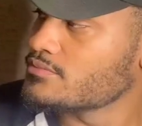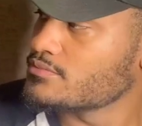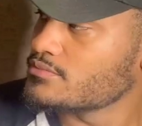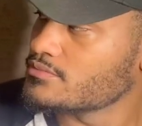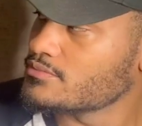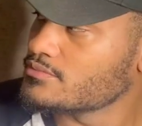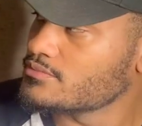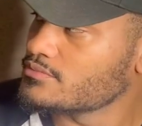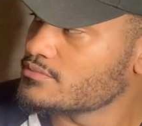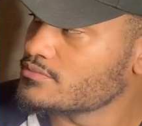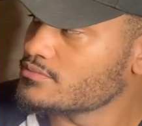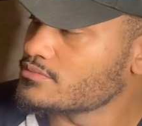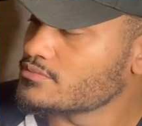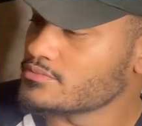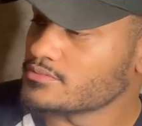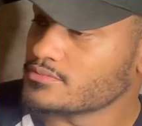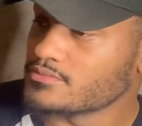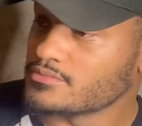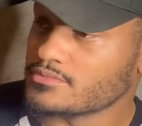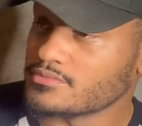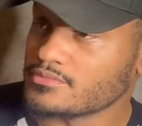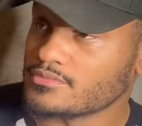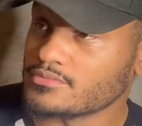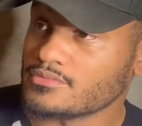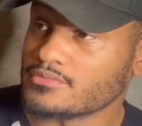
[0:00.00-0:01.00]

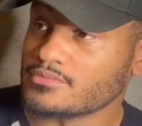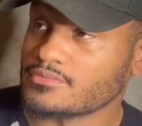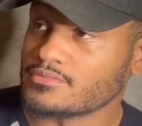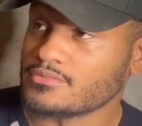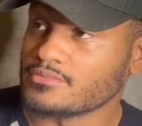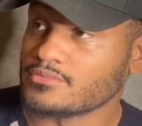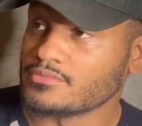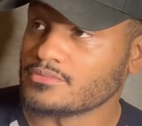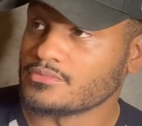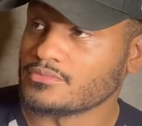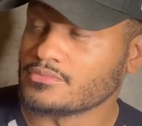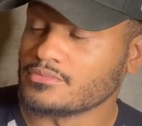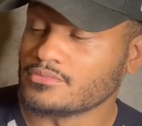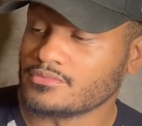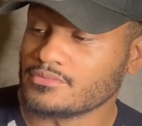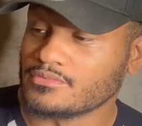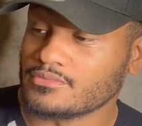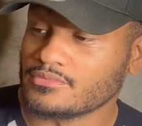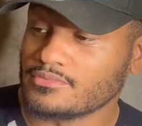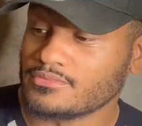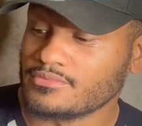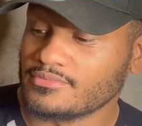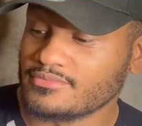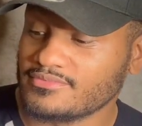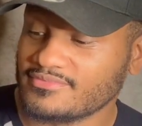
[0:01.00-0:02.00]

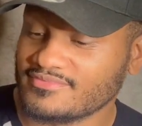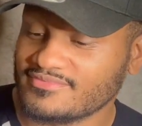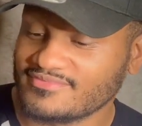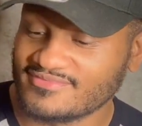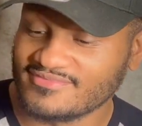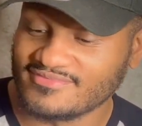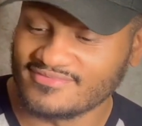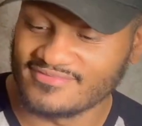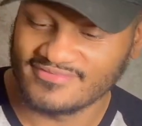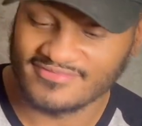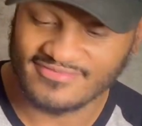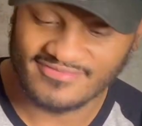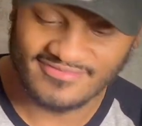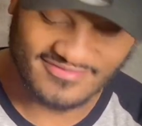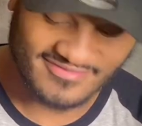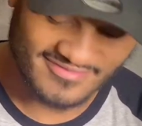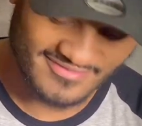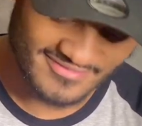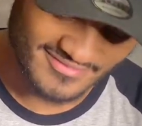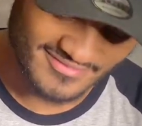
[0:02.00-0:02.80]
[no speech]